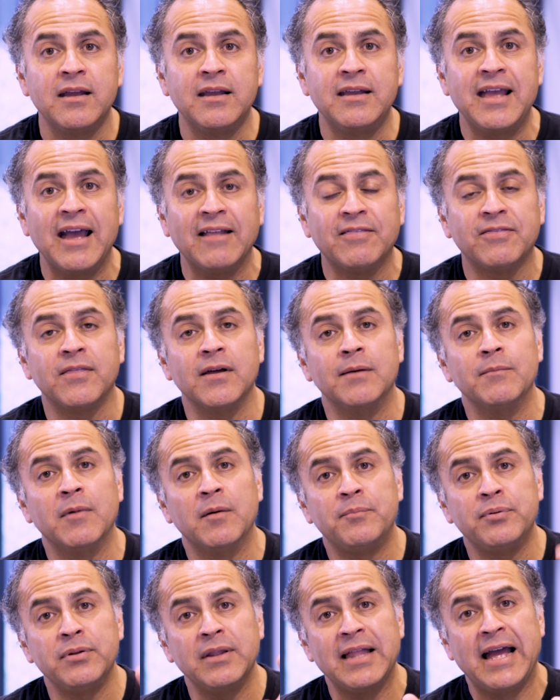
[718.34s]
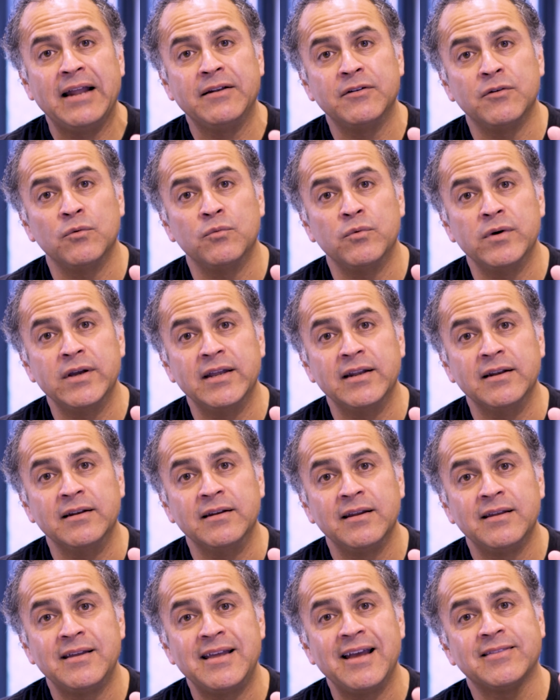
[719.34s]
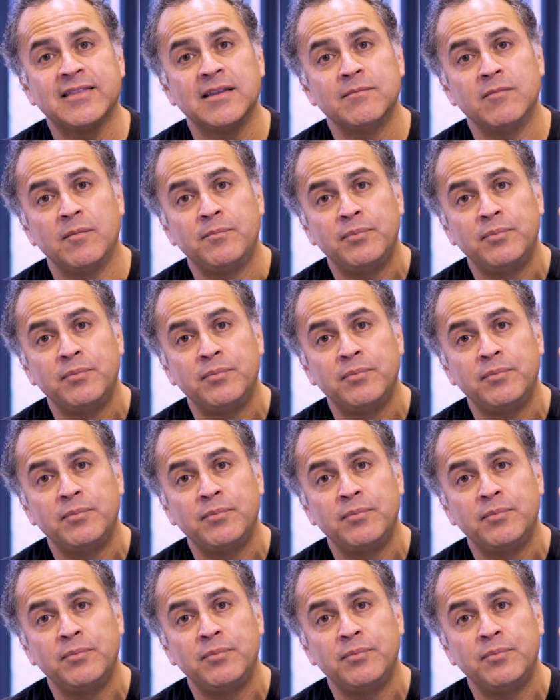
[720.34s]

Get them a plan to win. Get them a